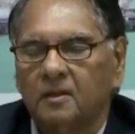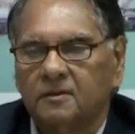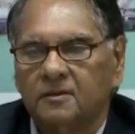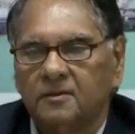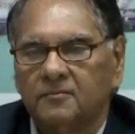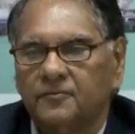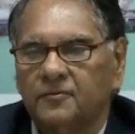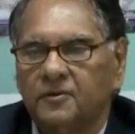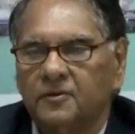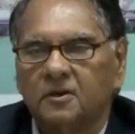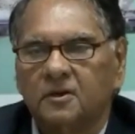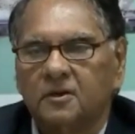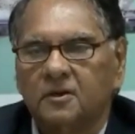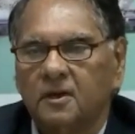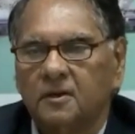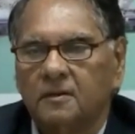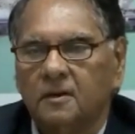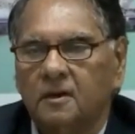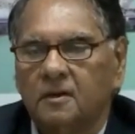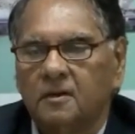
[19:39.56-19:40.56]

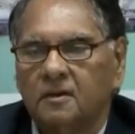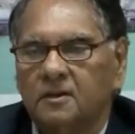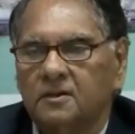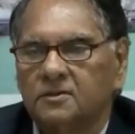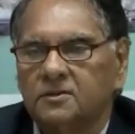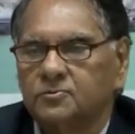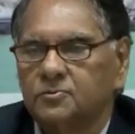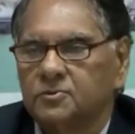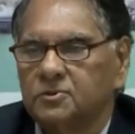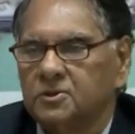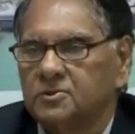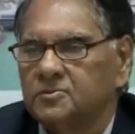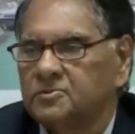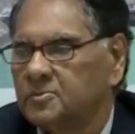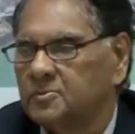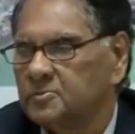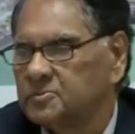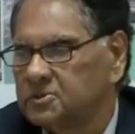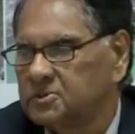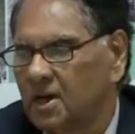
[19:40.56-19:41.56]
Definitely, unless we give
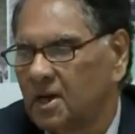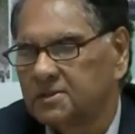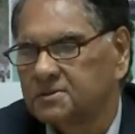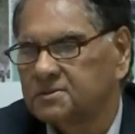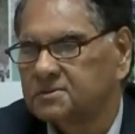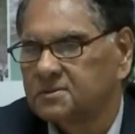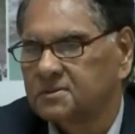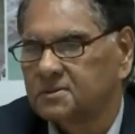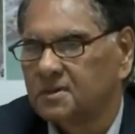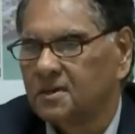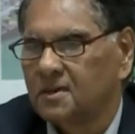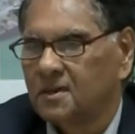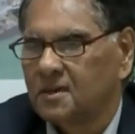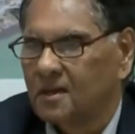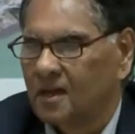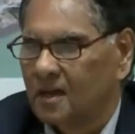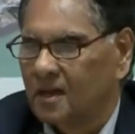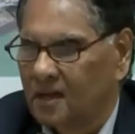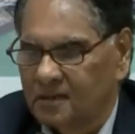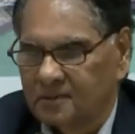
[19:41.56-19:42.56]
them chance,
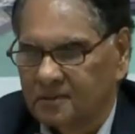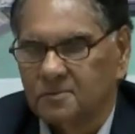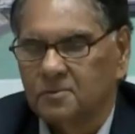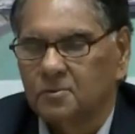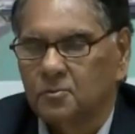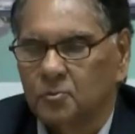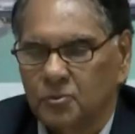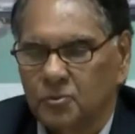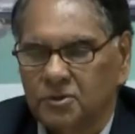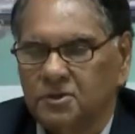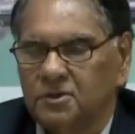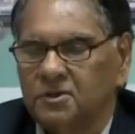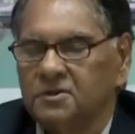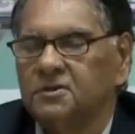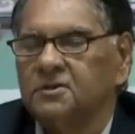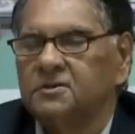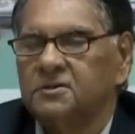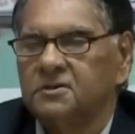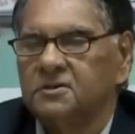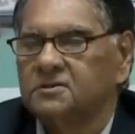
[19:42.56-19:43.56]
and we
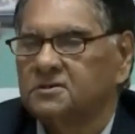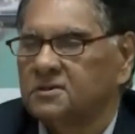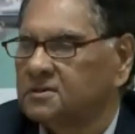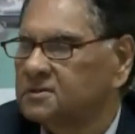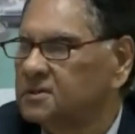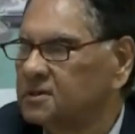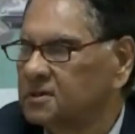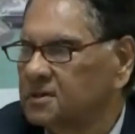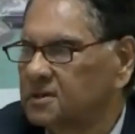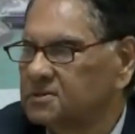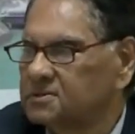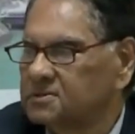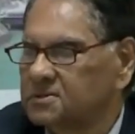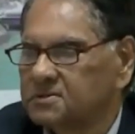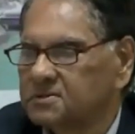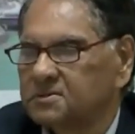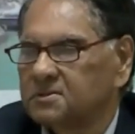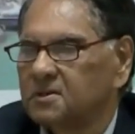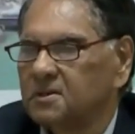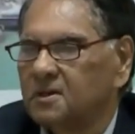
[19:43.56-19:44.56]
did it in certain
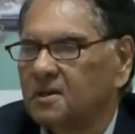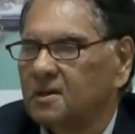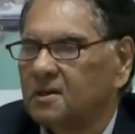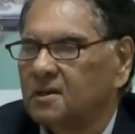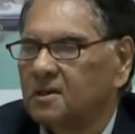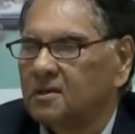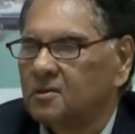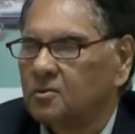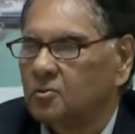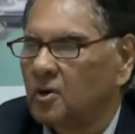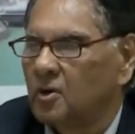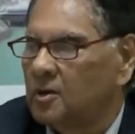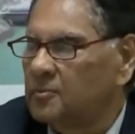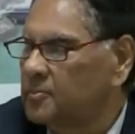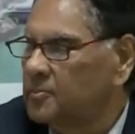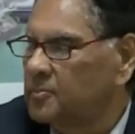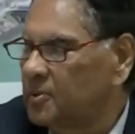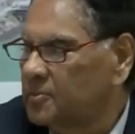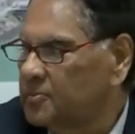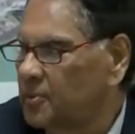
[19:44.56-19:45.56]
cases. You have
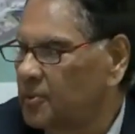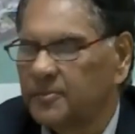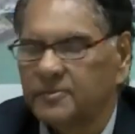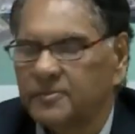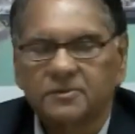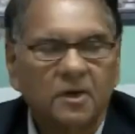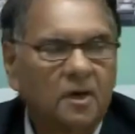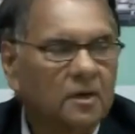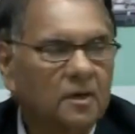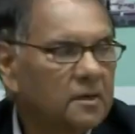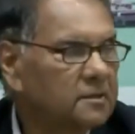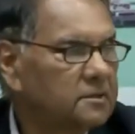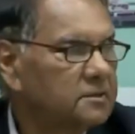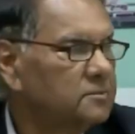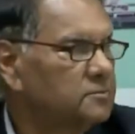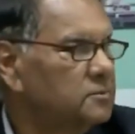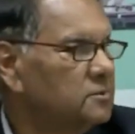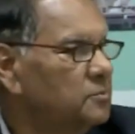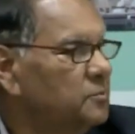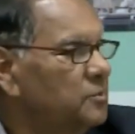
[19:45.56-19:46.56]
a performance
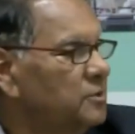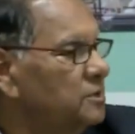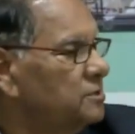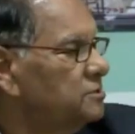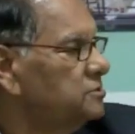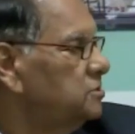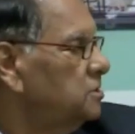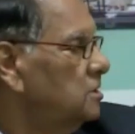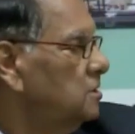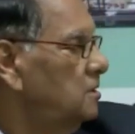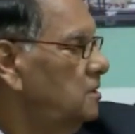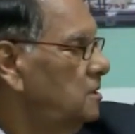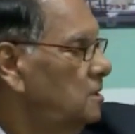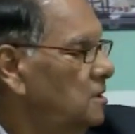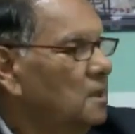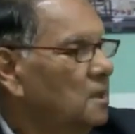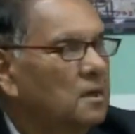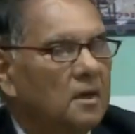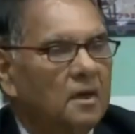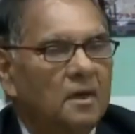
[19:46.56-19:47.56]
guarantee with BHL, yes,
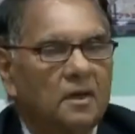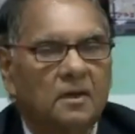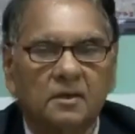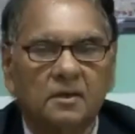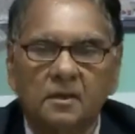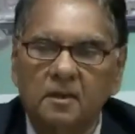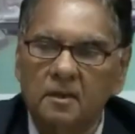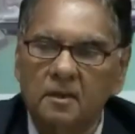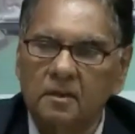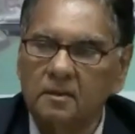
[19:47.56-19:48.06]
and